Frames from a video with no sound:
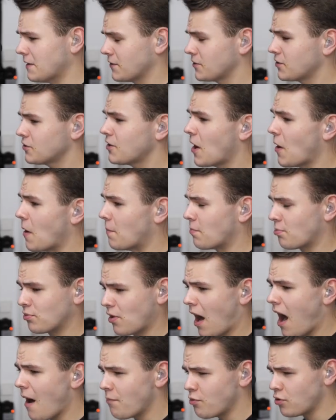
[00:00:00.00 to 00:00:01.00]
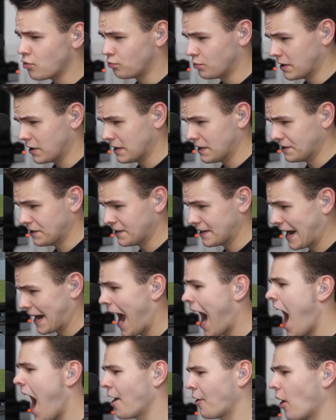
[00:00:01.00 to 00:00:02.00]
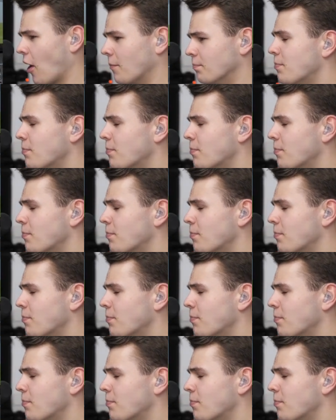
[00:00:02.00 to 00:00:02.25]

This is now a proper realistic add-on.